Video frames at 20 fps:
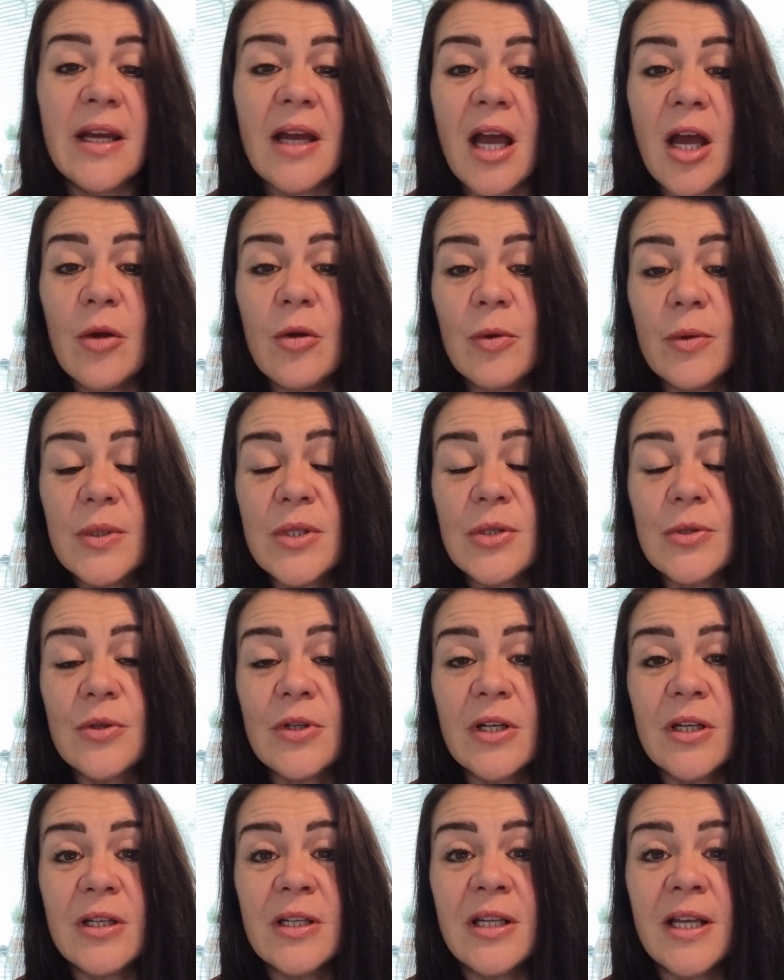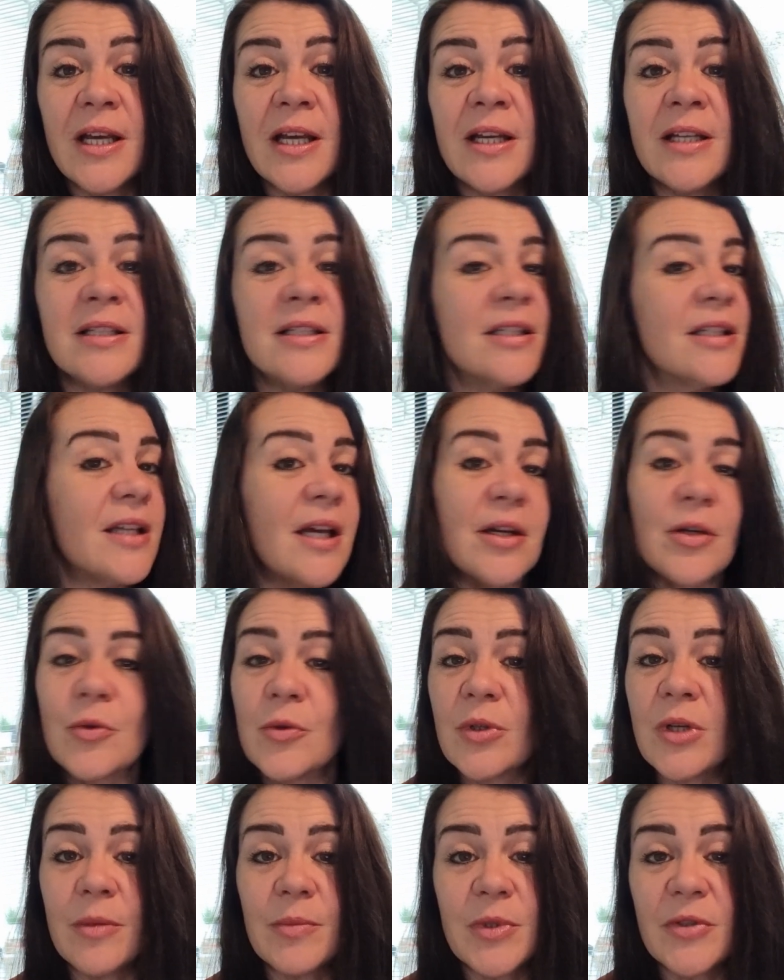how I was doing, and that
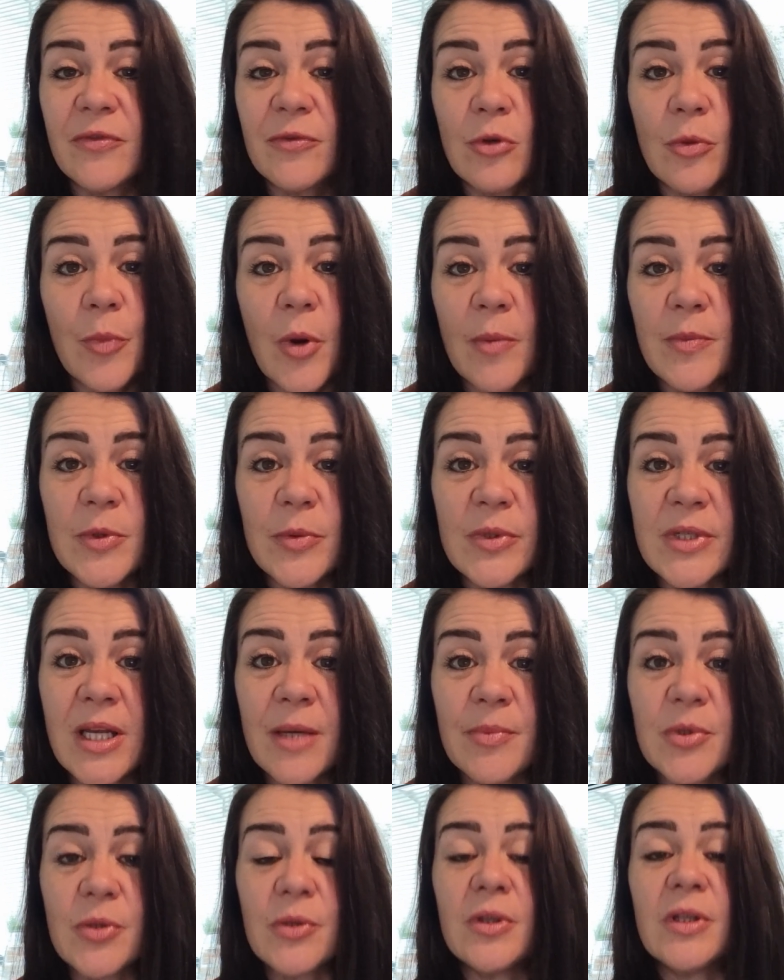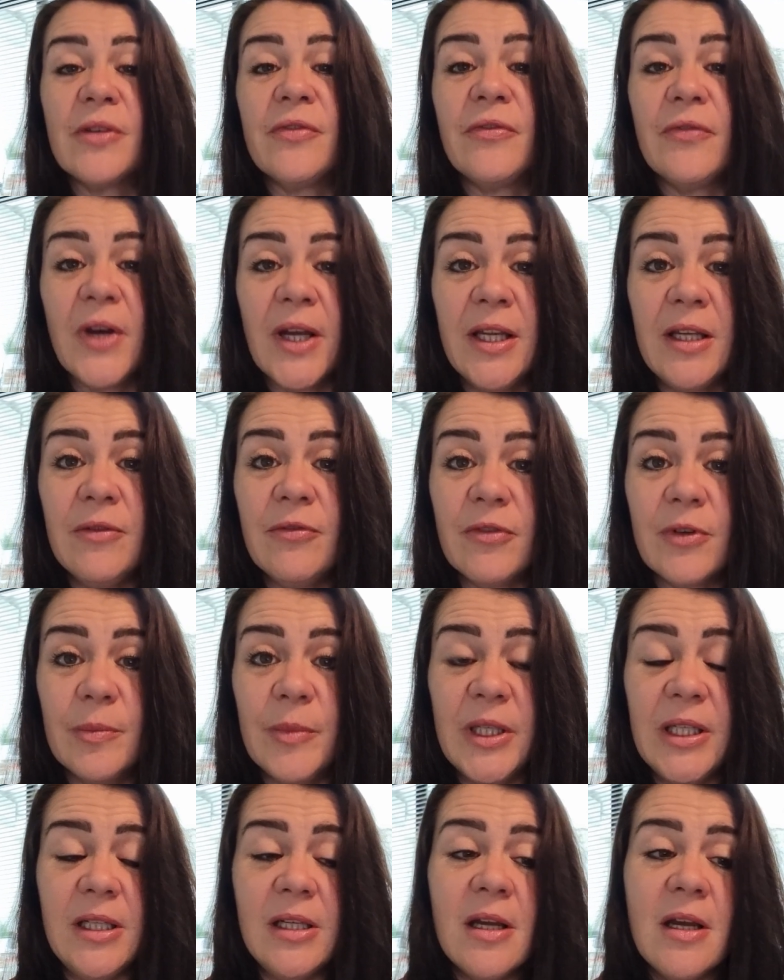going up to 4 pumps was absolutely fine for
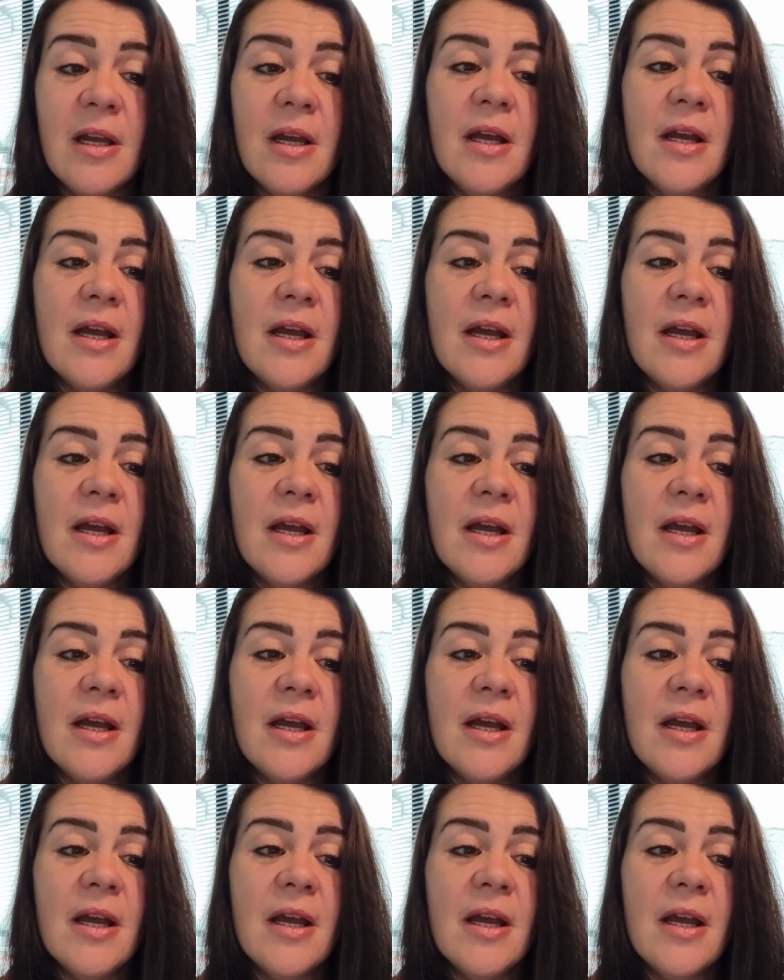me